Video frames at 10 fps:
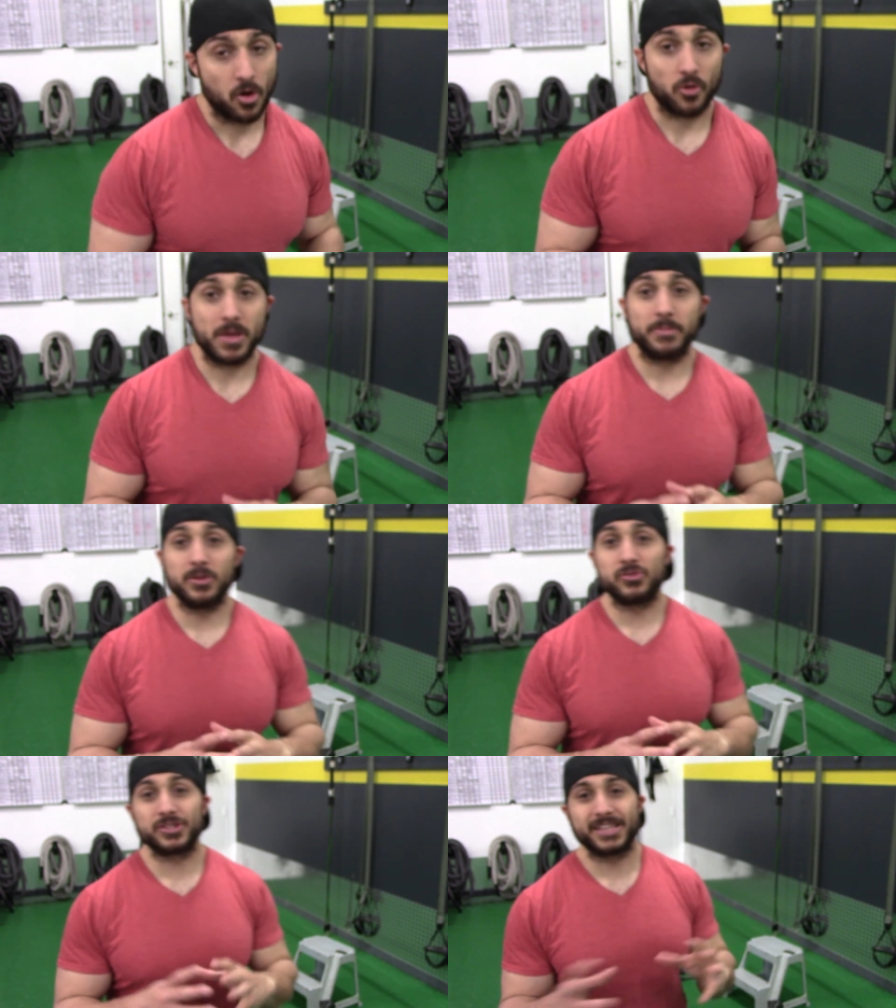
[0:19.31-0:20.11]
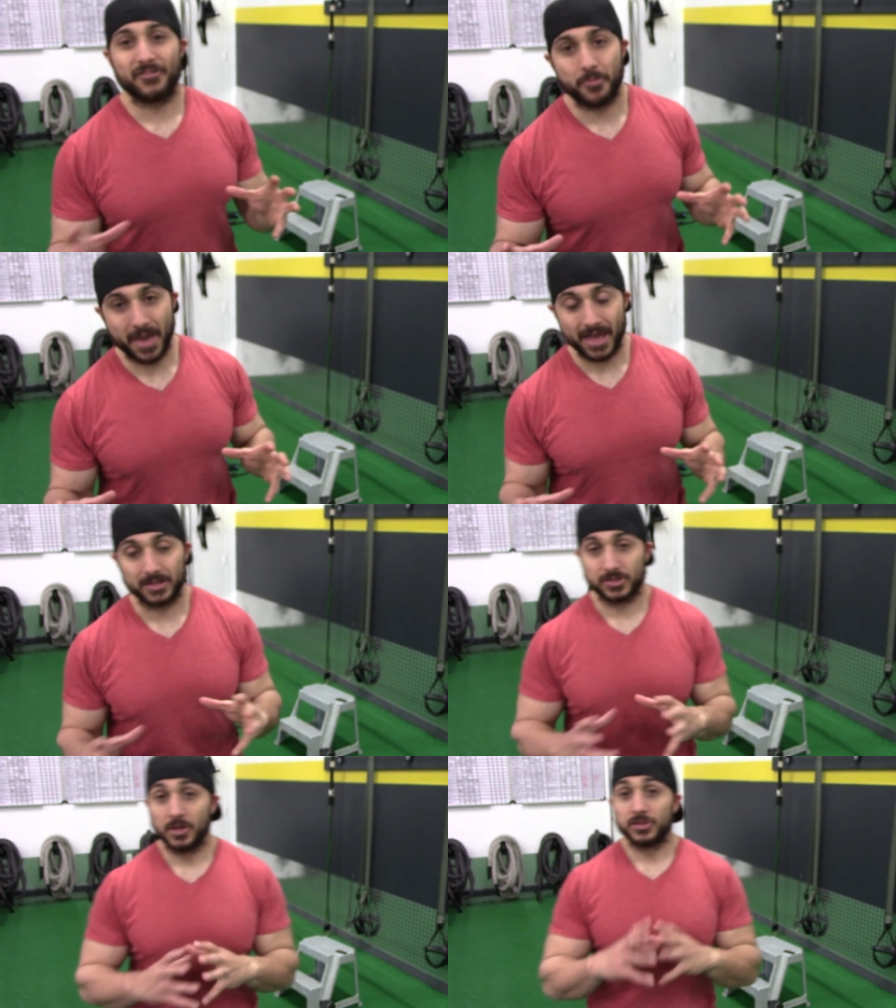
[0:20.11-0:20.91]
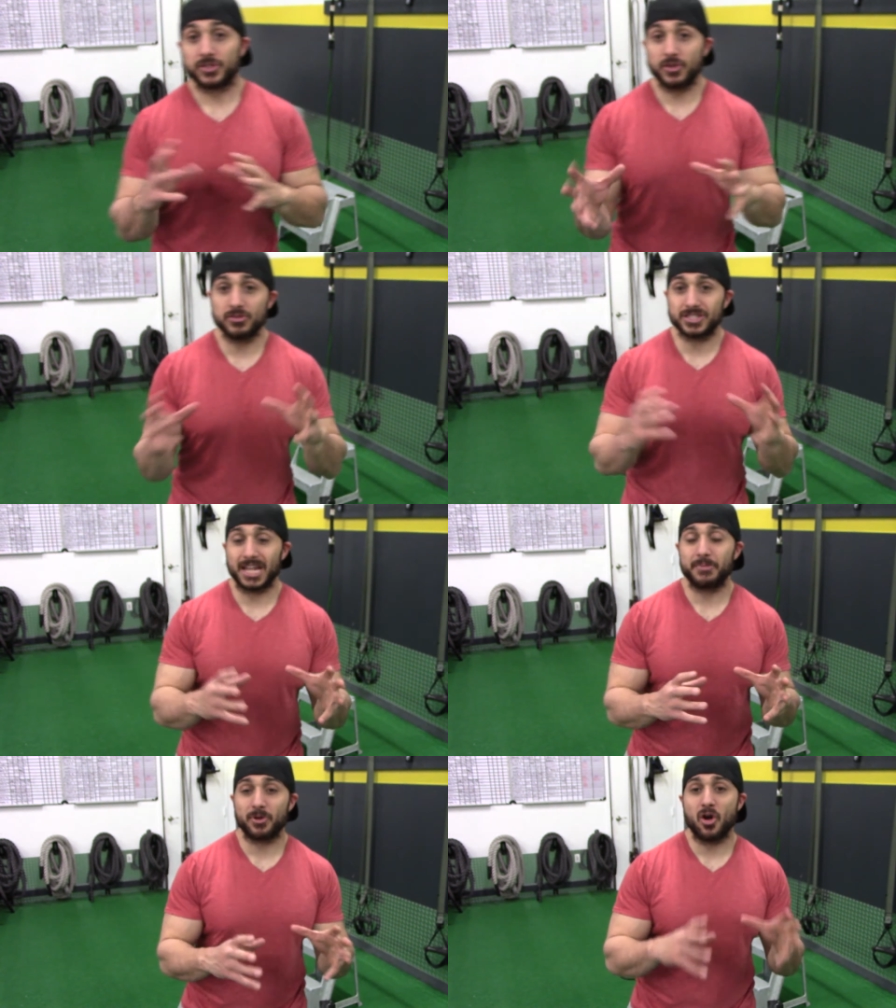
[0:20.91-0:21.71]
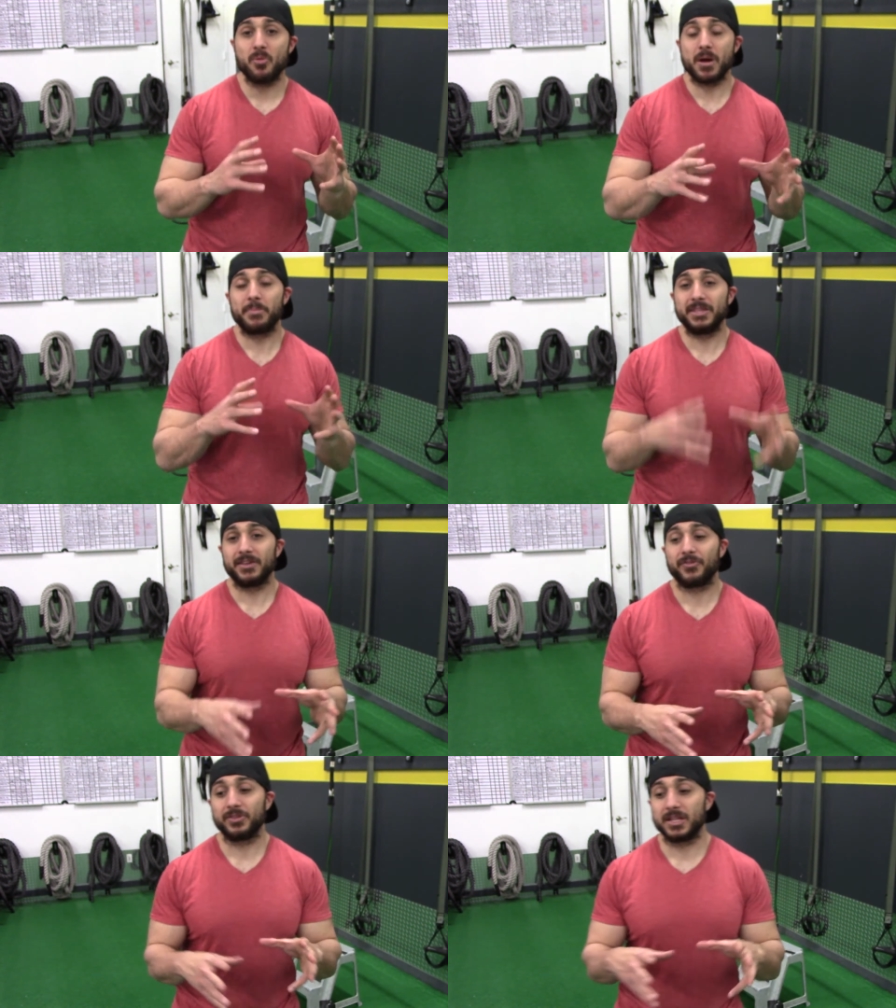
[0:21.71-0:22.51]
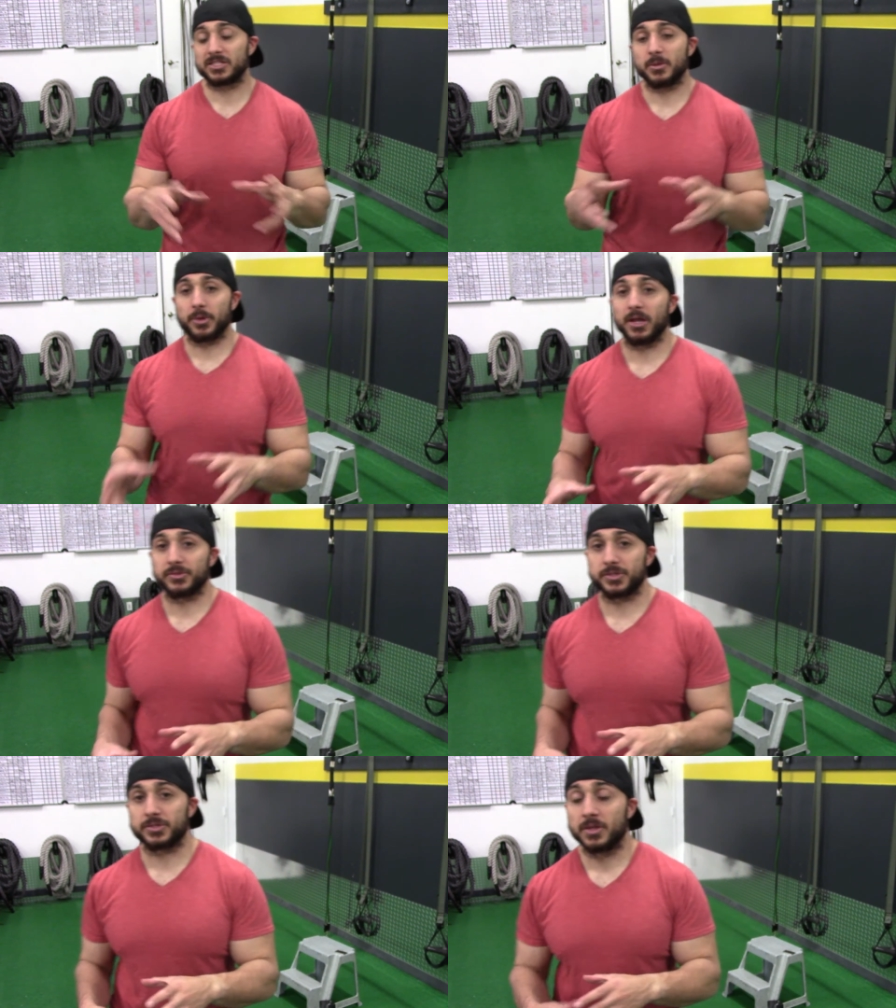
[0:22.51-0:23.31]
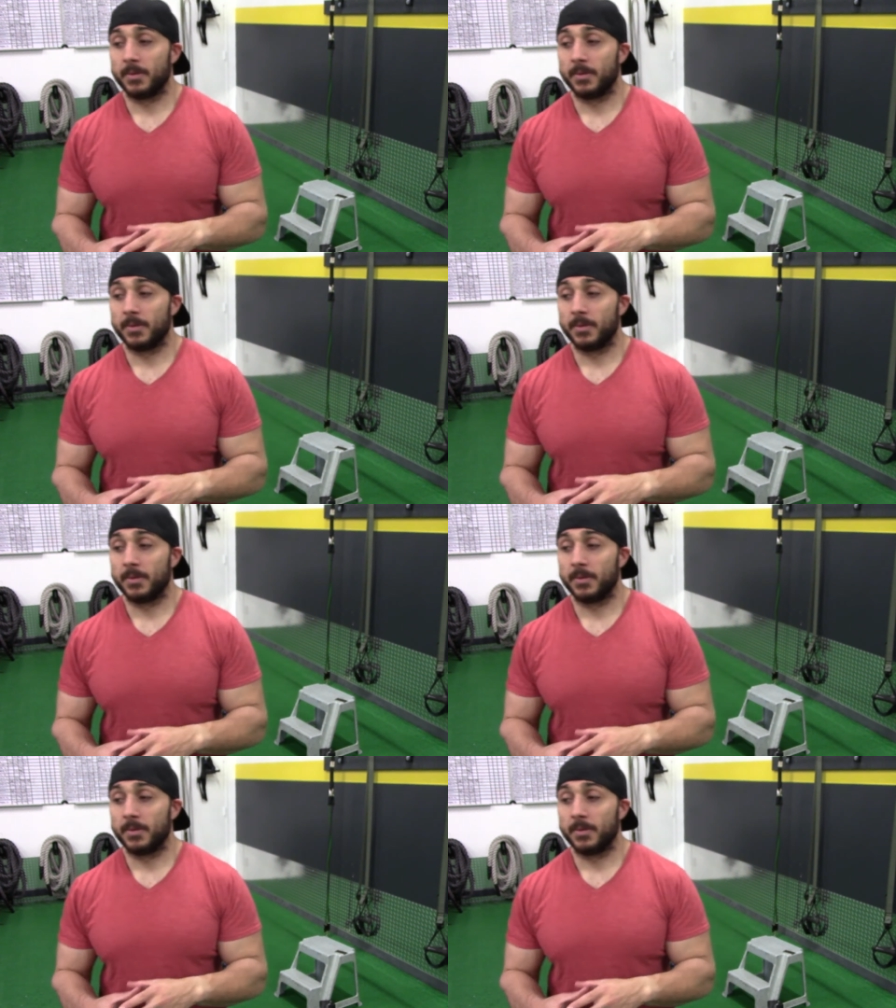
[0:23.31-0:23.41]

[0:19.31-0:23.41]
Or maybe you just have bands. So your setup at home might be different than someone else's.